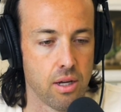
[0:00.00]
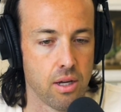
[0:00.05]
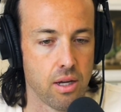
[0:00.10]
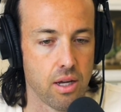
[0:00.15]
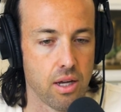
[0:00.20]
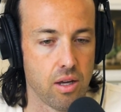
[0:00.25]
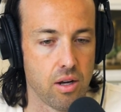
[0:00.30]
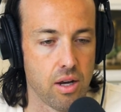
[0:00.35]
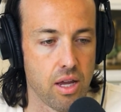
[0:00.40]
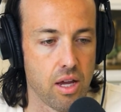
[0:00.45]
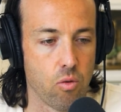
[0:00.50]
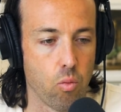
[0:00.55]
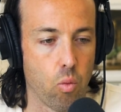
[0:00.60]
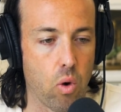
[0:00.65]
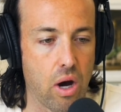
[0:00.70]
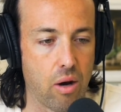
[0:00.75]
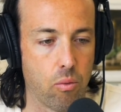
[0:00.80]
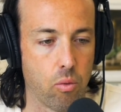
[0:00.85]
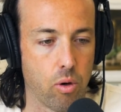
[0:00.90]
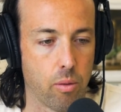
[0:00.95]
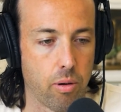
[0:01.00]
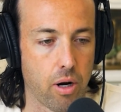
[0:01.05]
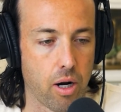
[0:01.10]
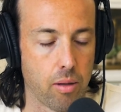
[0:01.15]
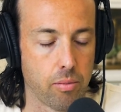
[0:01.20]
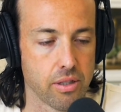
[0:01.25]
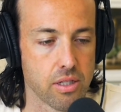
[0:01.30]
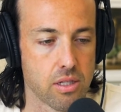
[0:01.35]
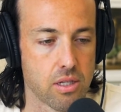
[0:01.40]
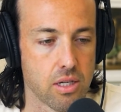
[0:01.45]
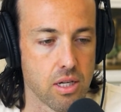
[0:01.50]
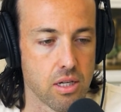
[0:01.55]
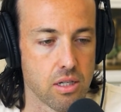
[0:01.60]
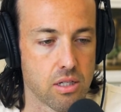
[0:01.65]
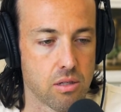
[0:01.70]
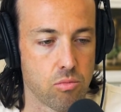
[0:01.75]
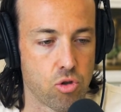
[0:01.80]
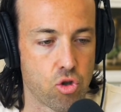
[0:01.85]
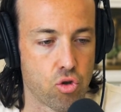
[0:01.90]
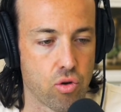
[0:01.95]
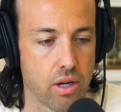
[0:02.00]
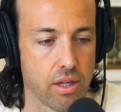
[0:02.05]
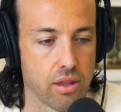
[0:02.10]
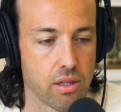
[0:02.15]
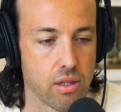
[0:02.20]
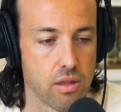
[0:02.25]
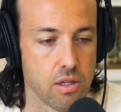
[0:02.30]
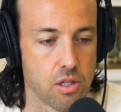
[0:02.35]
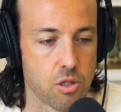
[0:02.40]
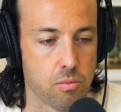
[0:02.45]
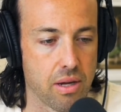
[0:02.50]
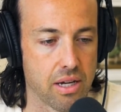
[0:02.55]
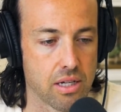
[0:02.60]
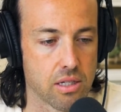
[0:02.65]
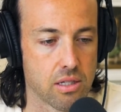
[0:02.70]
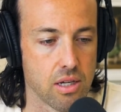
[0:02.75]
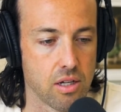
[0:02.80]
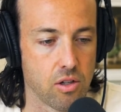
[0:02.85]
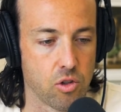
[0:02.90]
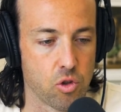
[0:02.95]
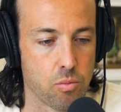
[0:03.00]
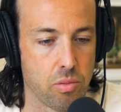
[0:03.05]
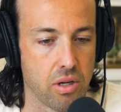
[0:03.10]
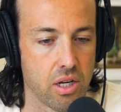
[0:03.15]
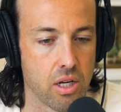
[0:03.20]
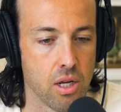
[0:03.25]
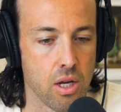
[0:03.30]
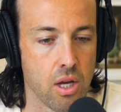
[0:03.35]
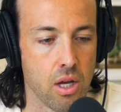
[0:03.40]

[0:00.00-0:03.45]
And while we're probably seeing some strength in the spec sales, but